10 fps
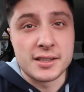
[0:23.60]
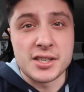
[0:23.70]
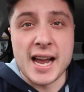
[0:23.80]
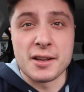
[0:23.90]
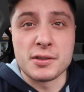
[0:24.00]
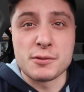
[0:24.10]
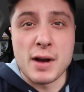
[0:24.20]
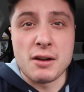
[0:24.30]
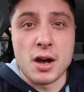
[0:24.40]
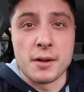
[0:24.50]
the title is
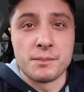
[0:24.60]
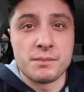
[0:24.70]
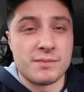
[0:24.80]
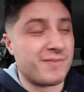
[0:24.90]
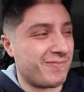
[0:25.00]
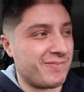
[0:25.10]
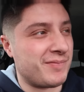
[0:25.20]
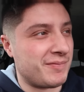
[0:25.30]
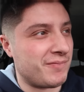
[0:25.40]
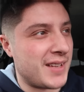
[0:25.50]
well on.
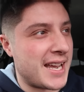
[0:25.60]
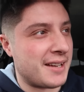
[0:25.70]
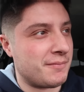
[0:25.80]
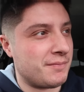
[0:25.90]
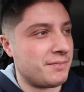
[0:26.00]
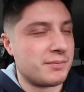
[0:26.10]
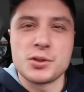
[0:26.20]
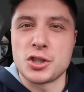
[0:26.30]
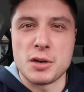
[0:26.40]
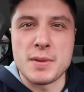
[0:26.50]
Yeah,
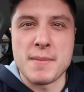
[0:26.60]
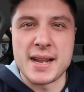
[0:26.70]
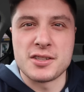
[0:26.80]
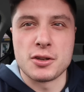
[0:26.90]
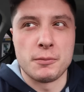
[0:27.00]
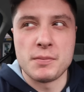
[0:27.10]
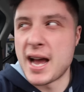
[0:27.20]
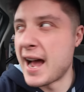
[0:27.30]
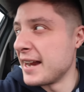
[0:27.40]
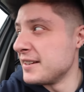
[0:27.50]
it's going to be mental.
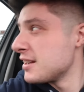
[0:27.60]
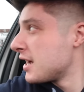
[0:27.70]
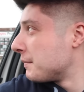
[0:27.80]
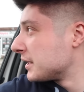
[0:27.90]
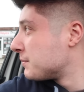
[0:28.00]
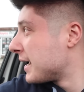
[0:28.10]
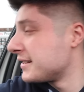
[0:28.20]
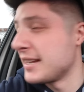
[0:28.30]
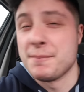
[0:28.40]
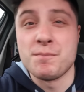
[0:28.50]
And I'm
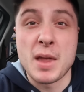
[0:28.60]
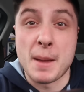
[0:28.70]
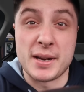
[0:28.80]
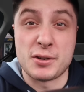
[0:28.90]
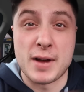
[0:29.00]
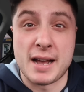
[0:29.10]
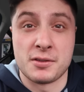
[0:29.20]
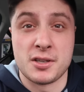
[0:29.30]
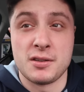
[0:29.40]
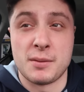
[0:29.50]
expecting a big
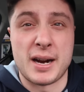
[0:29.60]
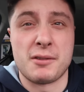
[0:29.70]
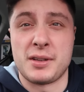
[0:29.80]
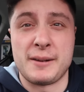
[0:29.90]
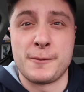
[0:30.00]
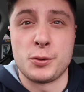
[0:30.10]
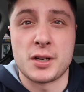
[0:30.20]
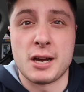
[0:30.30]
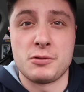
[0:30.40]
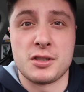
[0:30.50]
crowd. Apparently, four
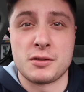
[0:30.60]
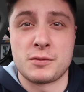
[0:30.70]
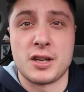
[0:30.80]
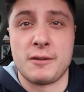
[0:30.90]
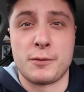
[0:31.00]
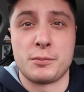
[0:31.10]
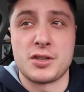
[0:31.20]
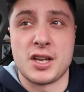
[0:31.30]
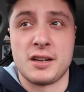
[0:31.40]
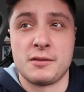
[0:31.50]
coaches have turned from
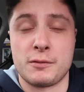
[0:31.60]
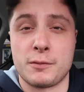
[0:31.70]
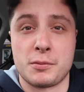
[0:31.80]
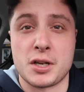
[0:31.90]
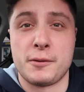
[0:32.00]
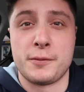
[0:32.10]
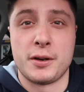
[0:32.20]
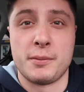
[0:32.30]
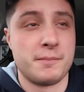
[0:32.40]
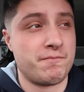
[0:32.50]
Dearne, from
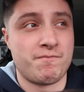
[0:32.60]
Golthorpe.